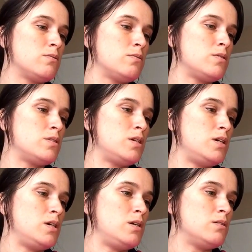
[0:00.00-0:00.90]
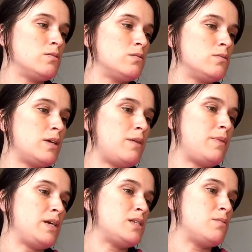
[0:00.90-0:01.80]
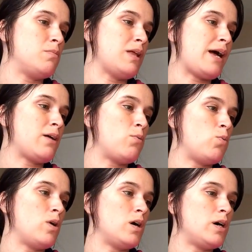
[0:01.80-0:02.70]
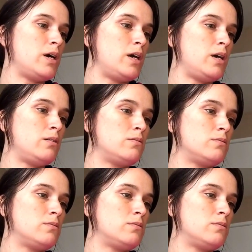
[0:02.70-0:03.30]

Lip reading: Let's see, that makes it black and white.